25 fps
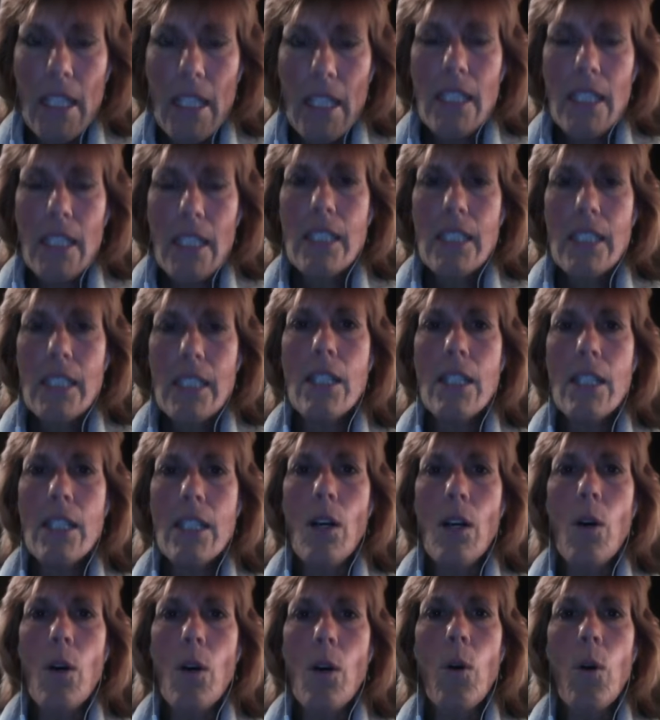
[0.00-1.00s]

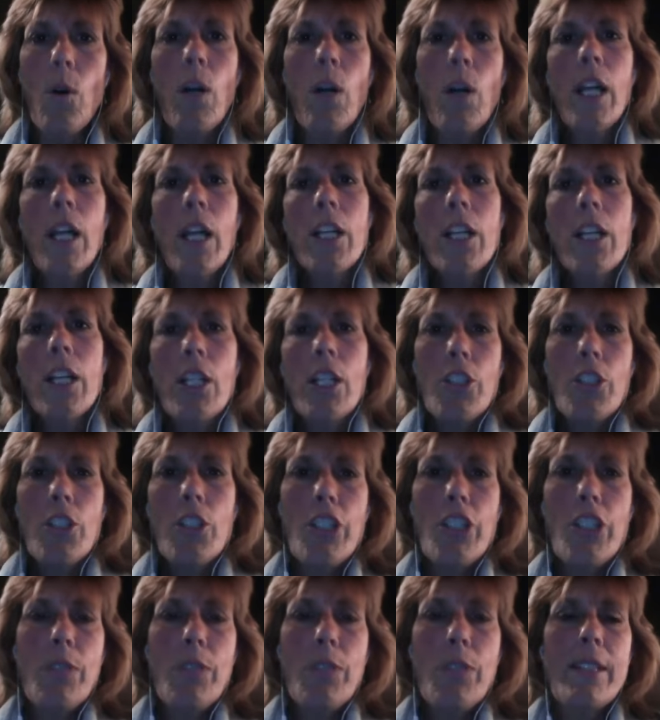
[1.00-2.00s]
So
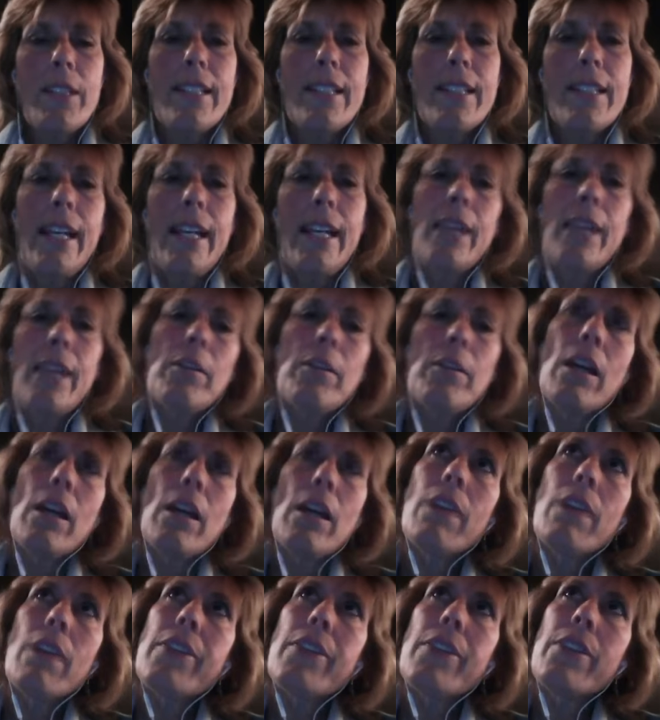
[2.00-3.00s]
she was saying,
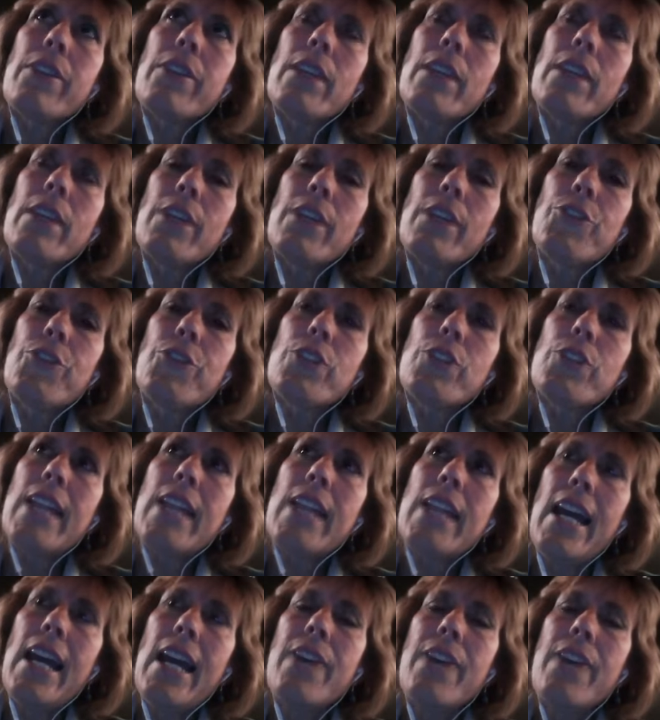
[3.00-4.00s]
if you
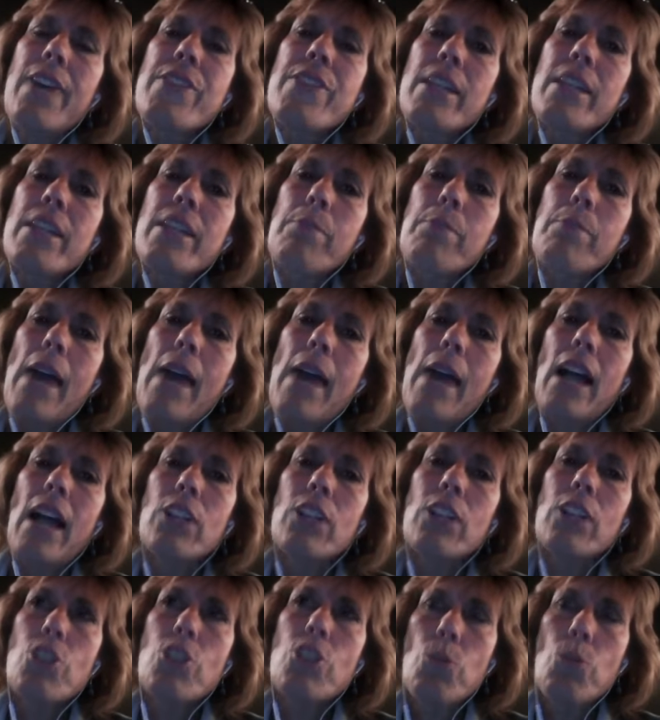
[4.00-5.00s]
can, think
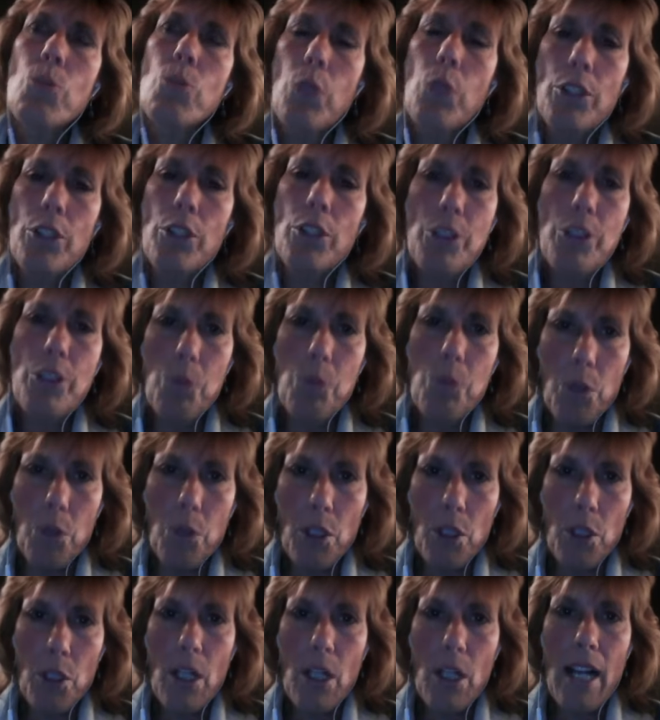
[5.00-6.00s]
back to where you
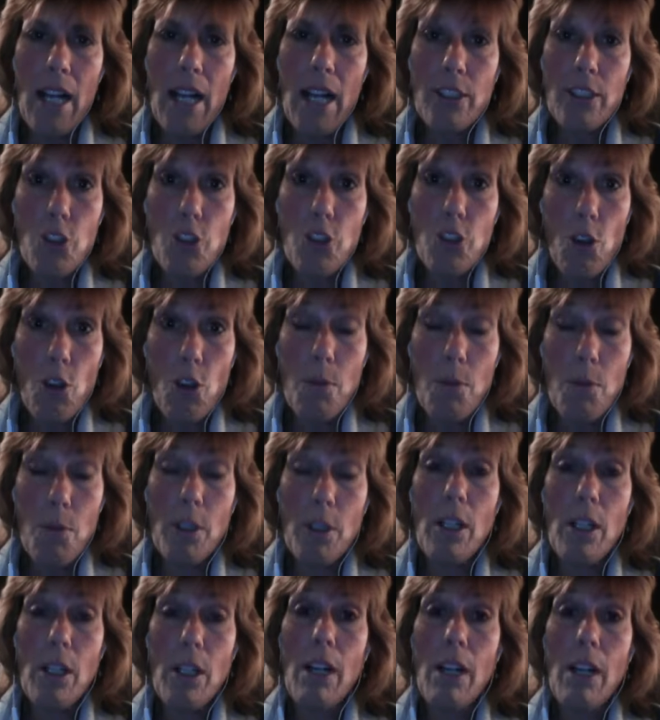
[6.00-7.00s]
were
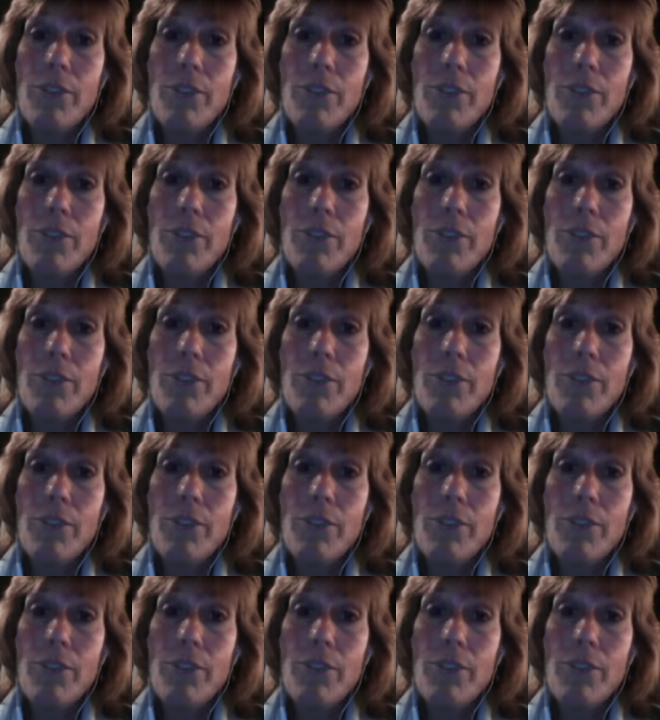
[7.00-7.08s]
October of